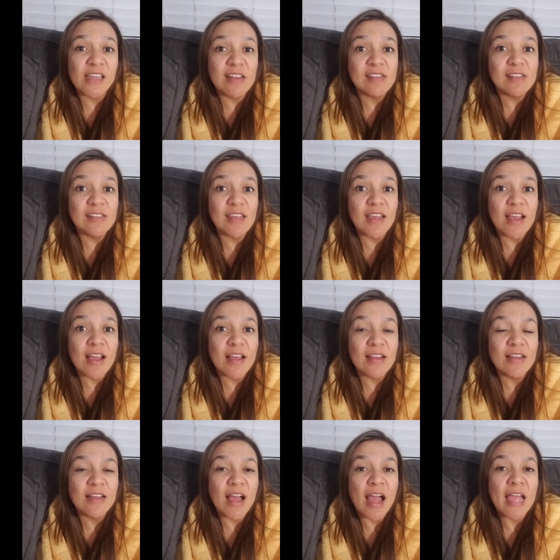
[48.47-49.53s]
Isaiah.
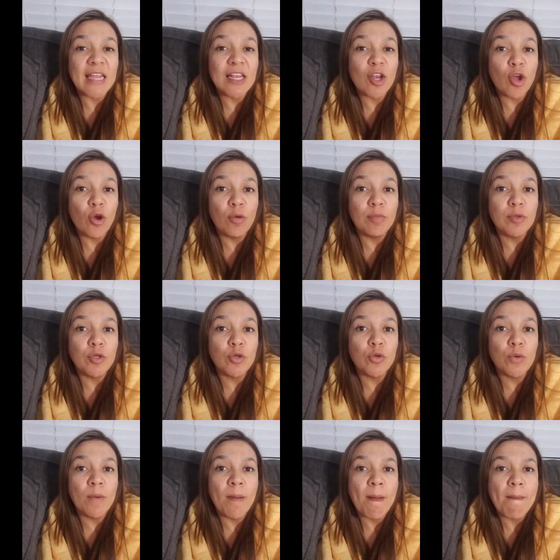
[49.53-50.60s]
I love you
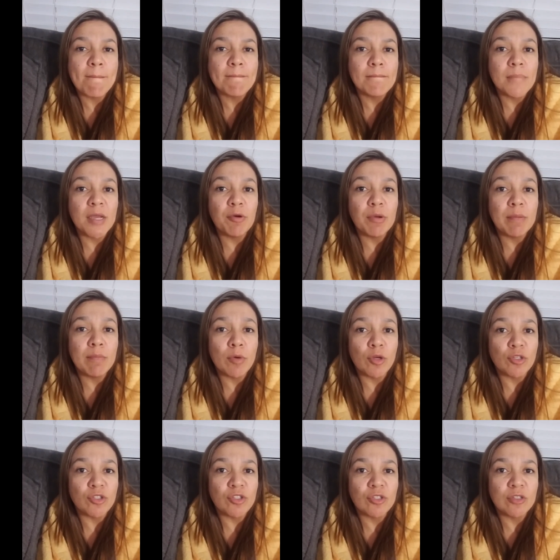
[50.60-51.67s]
very
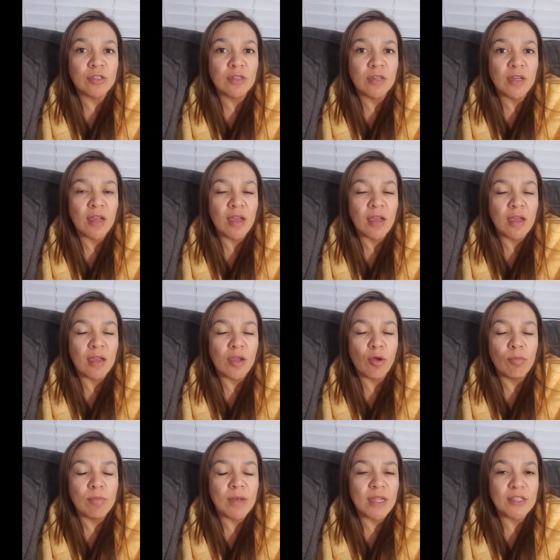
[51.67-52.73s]
much. God
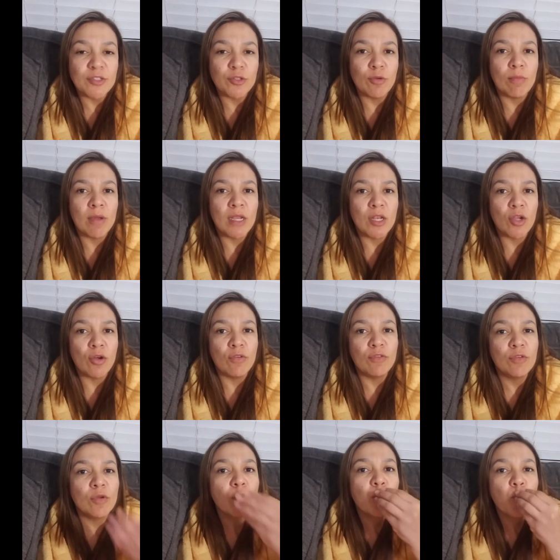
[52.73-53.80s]
bless you, my love.
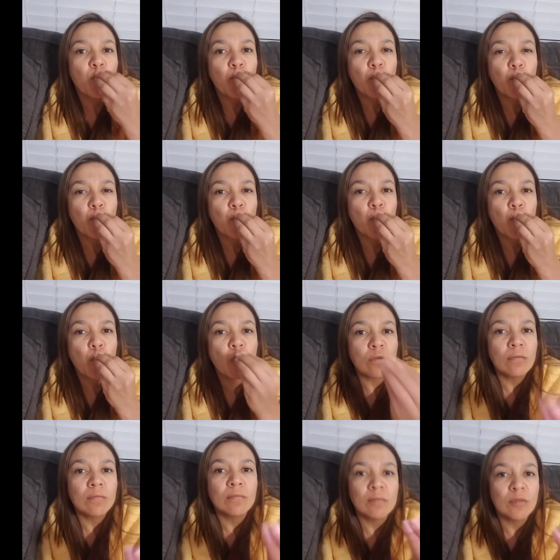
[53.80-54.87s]

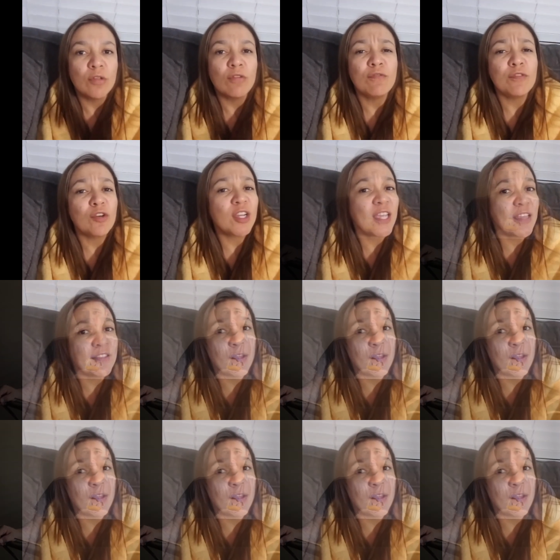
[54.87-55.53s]
Don't forget that